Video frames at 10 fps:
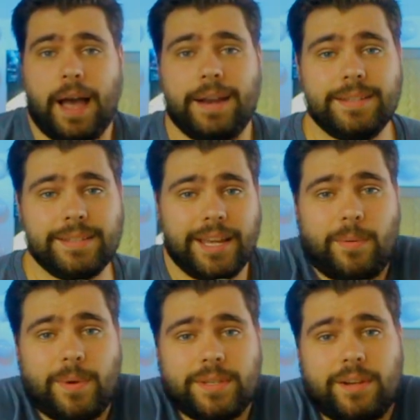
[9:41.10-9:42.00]
honestly
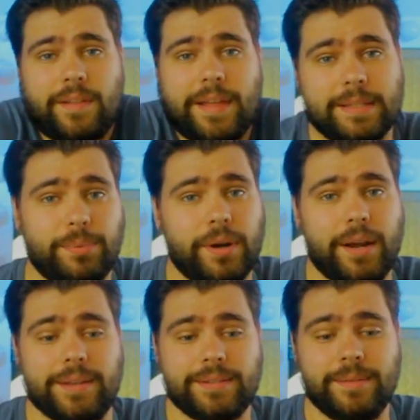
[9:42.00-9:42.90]
I wasn't all that
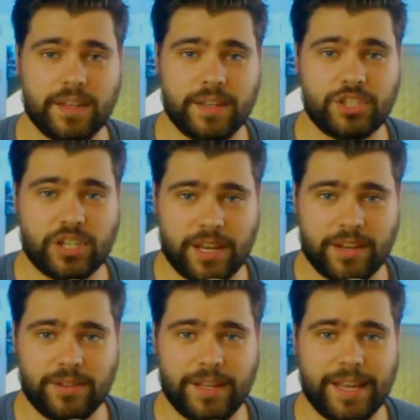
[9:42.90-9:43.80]
surprised. This
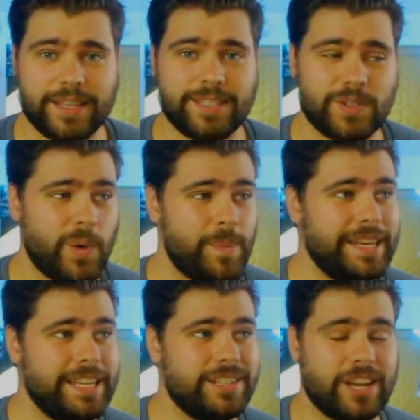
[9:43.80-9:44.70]
channel has so
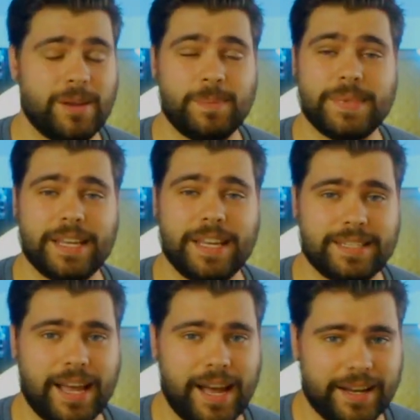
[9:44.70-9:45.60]
many gems,
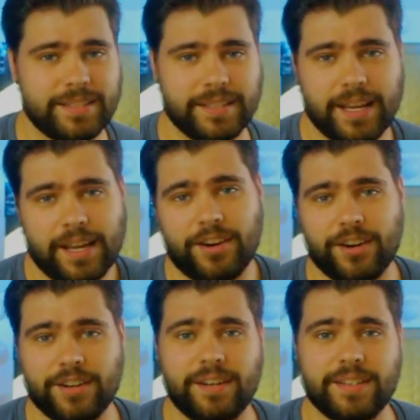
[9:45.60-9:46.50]
it's honestly kinda
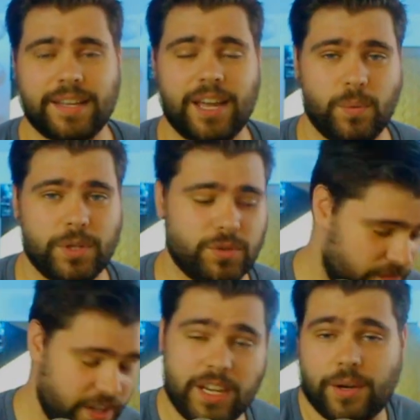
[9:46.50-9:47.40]
hard to decide which
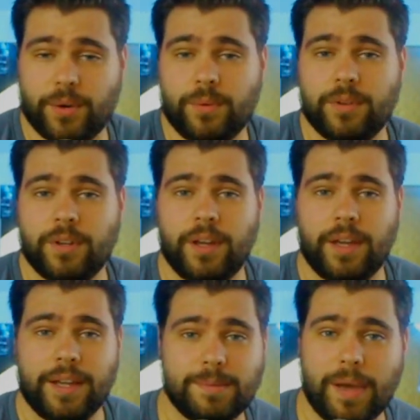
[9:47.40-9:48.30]
video
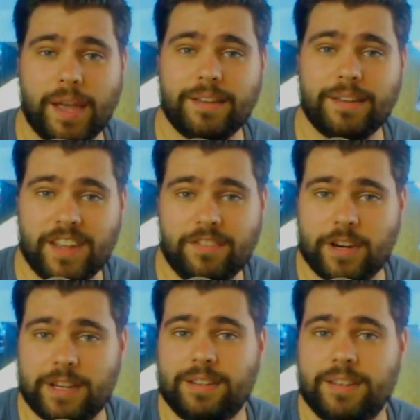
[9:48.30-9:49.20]
is my
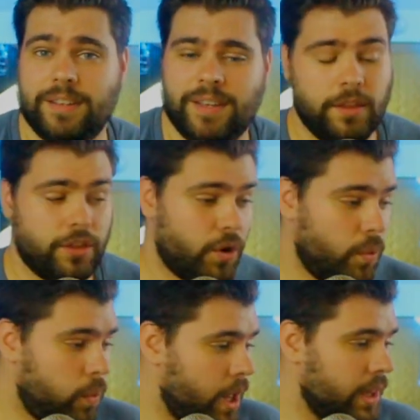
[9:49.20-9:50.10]
favorite. The
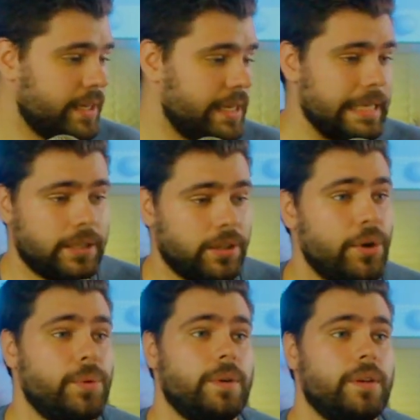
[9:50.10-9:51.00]
quality
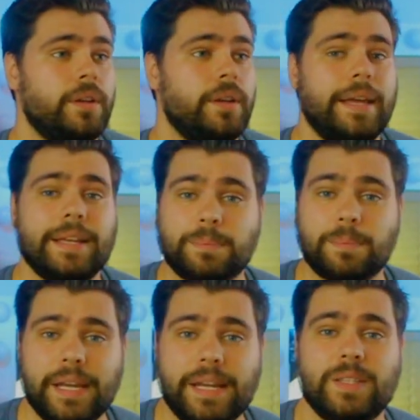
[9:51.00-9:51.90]
alone
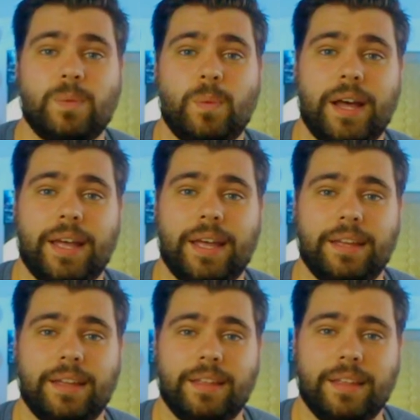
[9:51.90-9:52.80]
explains
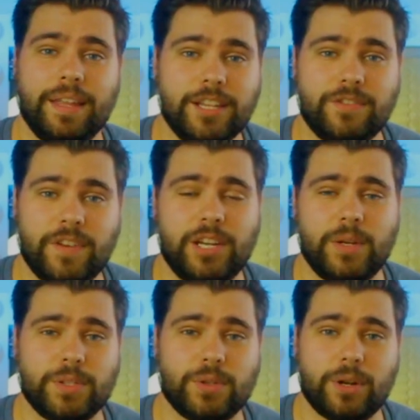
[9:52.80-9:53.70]
why each
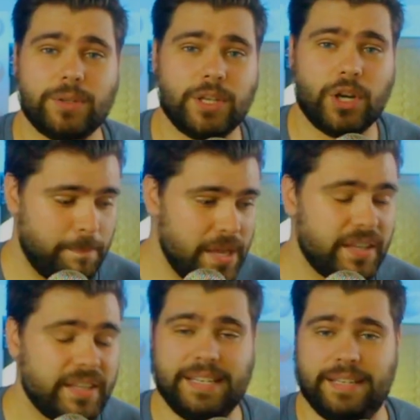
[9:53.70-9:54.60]
video is grossing
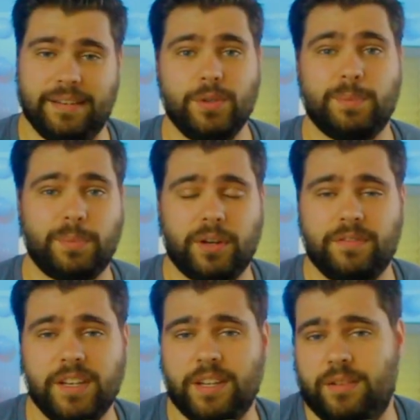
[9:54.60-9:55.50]
million views per
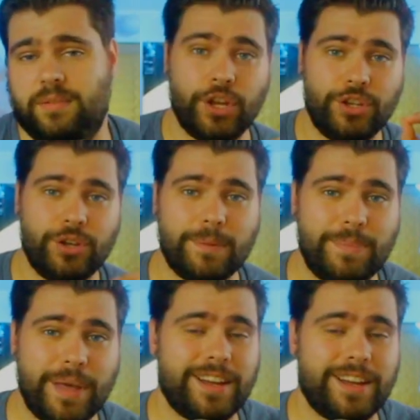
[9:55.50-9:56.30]
video. You could